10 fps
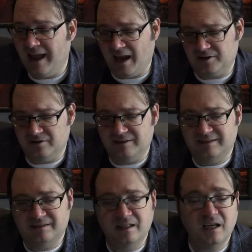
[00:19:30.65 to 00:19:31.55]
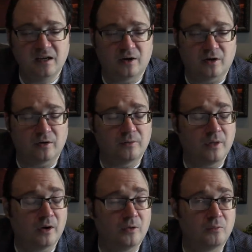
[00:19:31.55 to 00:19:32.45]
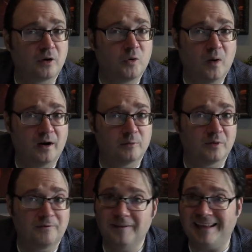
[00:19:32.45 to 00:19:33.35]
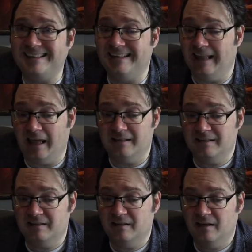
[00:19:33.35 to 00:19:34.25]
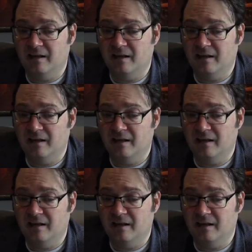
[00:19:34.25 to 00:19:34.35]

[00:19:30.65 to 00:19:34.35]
Actually seeing her, though, required reflected light.